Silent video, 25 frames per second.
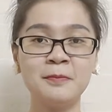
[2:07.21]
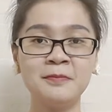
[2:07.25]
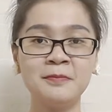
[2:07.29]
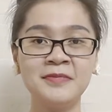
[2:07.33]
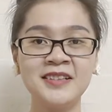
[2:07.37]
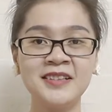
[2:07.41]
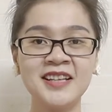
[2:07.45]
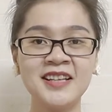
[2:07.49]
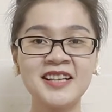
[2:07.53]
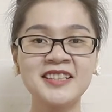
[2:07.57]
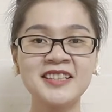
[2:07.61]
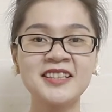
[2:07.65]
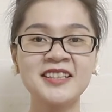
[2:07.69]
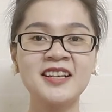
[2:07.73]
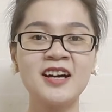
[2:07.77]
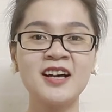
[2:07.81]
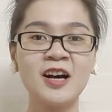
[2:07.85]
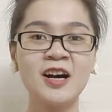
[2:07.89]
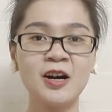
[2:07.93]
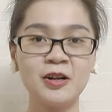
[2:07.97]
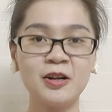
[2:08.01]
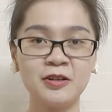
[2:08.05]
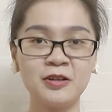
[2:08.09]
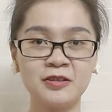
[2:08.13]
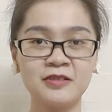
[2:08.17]
block
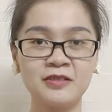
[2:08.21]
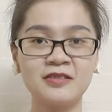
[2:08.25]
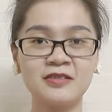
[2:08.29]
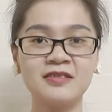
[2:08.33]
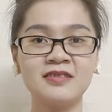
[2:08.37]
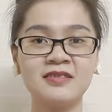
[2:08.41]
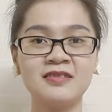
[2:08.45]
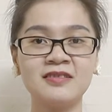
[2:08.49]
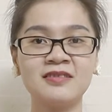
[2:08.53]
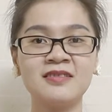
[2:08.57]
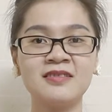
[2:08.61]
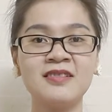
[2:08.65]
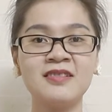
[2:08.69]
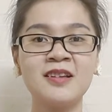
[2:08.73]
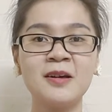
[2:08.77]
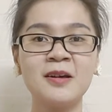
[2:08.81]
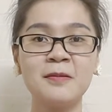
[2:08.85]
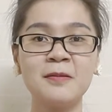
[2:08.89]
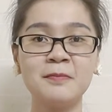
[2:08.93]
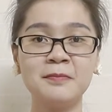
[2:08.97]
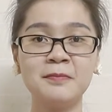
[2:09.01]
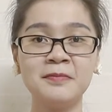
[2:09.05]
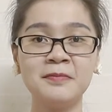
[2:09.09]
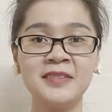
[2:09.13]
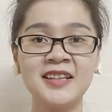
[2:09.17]
hole,
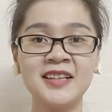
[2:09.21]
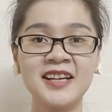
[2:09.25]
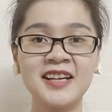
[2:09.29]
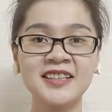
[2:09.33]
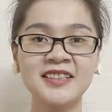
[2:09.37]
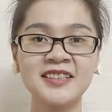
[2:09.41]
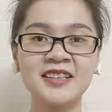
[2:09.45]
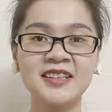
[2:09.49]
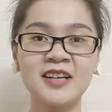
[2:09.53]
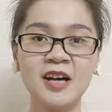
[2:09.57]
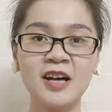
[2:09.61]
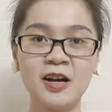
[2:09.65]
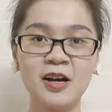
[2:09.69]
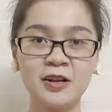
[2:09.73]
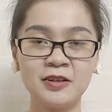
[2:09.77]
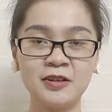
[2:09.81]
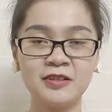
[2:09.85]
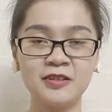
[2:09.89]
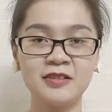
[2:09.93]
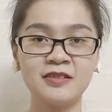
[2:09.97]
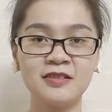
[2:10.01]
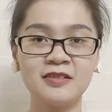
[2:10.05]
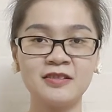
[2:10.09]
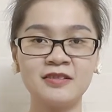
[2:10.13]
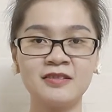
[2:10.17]
block
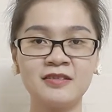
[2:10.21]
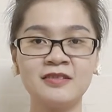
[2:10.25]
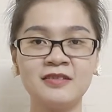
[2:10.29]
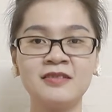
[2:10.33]
hole.